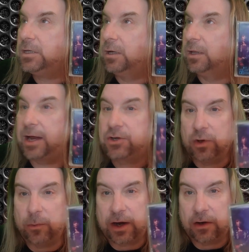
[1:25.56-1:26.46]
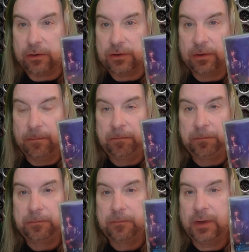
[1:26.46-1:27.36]
Elektra Records,
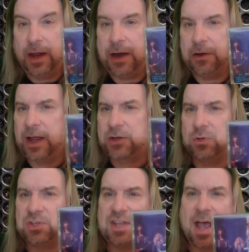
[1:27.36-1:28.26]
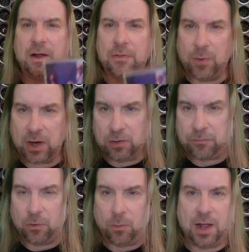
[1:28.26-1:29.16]
and Elektra sat on the record
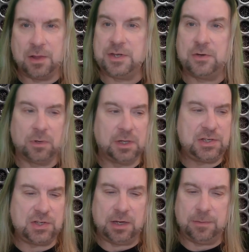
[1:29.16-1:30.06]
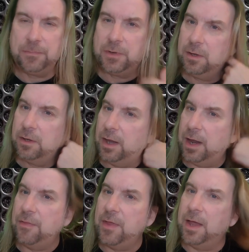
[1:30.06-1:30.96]
for a while and didn't release it.
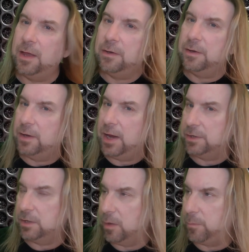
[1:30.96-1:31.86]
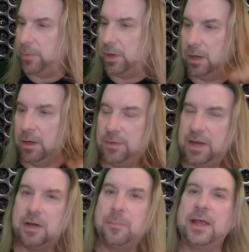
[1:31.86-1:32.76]
And then they ended up
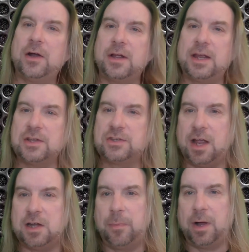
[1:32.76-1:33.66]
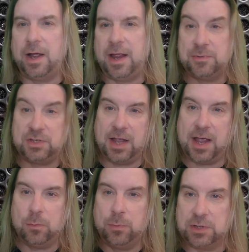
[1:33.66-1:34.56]
later on getting signed by
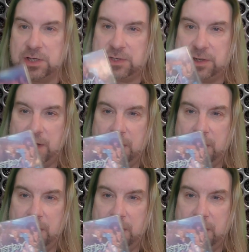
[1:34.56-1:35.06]
MCA, who put this